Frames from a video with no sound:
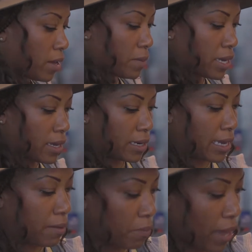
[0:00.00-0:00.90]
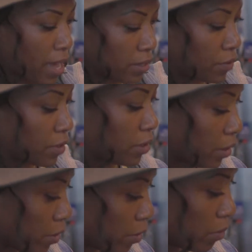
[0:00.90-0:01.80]
making an impact on the
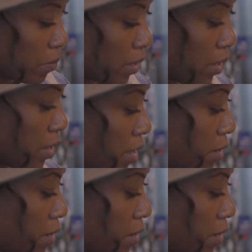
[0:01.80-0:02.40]
globe yeah.